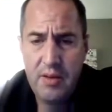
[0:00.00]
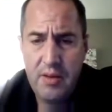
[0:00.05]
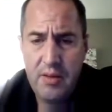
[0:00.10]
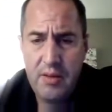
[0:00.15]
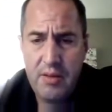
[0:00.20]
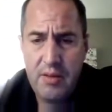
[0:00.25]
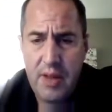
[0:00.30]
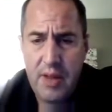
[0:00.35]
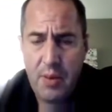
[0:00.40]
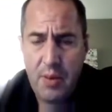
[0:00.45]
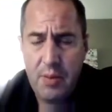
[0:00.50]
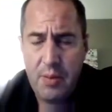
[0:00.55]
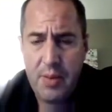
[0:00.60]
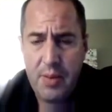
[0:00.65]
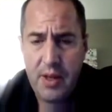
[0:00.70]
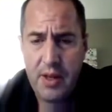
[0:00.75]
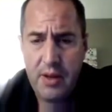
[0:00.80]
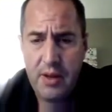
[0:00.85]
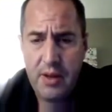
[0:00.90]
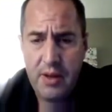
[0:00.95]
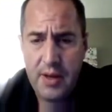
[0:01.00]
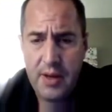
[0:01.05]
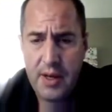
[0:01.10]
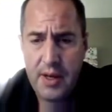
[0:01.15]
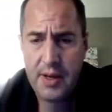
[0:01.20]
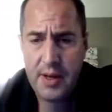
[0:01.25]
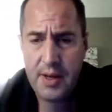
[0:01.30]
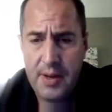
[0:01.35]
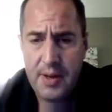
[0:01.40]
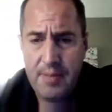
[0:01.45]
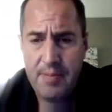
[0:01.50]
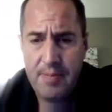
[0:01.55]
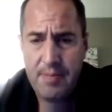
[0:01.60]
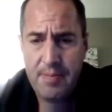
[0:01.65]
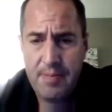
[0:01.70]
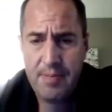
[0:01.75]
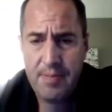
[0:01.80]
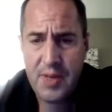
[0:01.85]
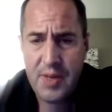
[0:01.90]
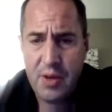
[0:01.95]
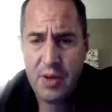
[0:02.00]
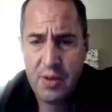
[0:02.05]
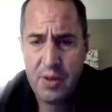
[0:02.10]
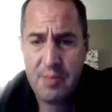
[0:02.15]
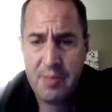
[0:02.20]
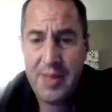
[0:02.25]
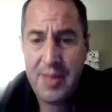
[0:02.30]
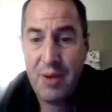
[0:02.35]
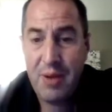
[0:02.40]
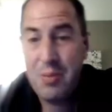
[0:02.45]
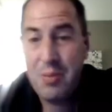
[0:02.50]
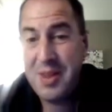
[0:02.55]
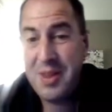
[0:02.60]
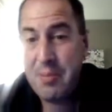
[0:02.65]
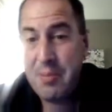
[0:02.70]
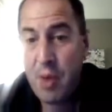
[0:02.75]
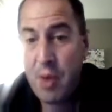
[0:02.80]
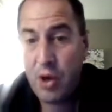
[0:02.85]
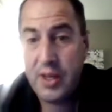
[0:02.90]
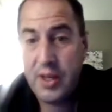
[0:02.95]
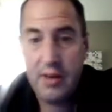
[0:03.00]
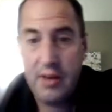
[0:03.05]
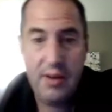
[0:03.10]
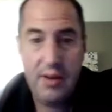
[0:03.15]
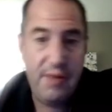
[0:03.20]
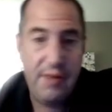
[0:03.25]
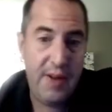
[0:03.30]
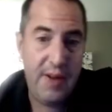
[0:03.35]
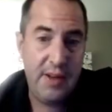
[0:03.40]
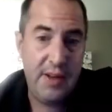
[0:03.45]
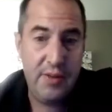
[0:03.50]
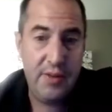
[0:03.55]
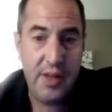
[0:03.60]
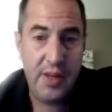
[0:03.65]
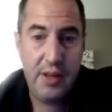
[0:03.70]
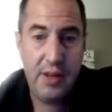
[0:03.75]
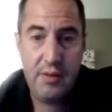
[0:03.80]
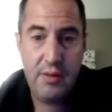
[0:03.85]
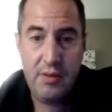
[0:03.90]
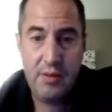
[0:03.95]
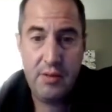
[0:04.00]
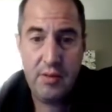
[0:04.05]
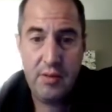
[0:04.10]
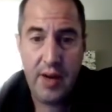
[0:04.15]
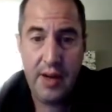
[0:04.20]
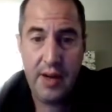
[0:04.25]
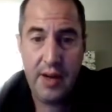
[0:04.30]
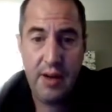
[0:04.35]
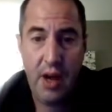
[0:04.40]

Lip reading: they would be, that would be the market effectively, right?